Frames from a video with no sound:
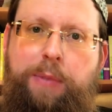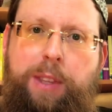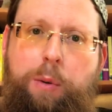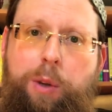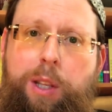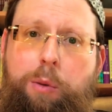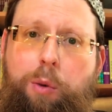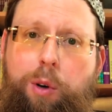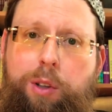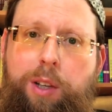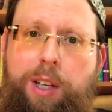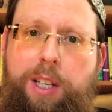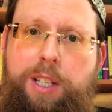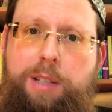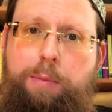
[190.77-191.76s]
When the water
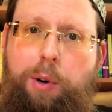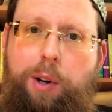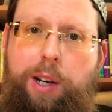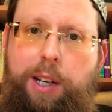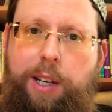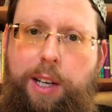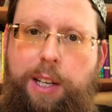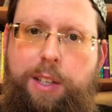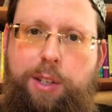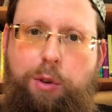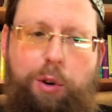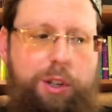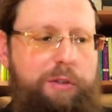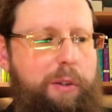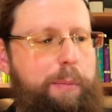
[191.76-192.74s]
is boiling, it's
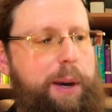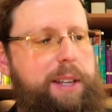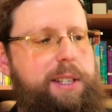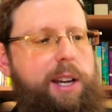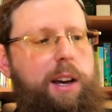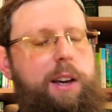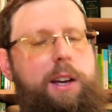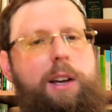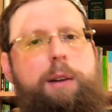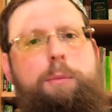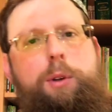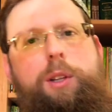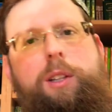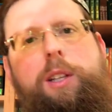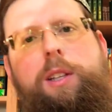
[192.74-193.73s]
kosher for Pesach.
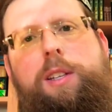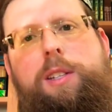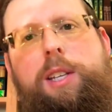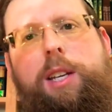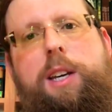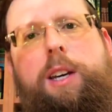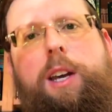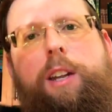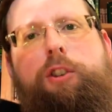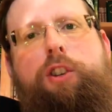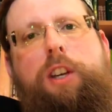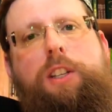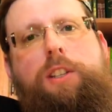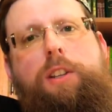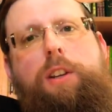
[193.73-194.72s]
Put it in the sink and
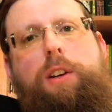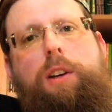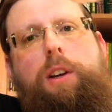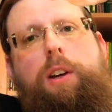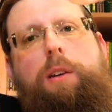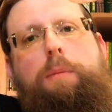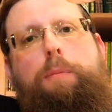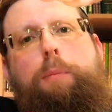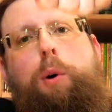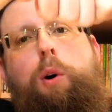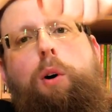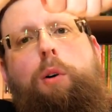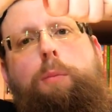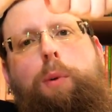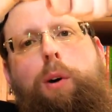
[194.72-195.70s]
just
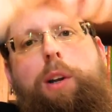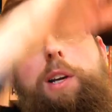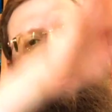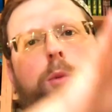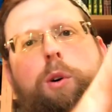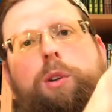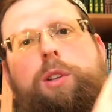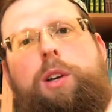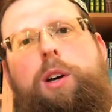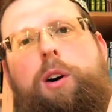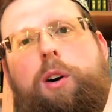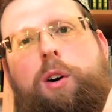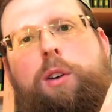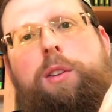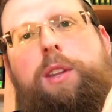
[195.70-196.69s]
pour boiling water
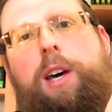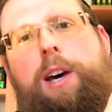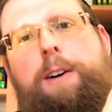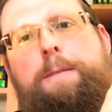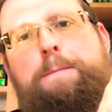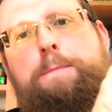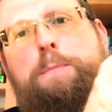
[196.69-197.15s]
on the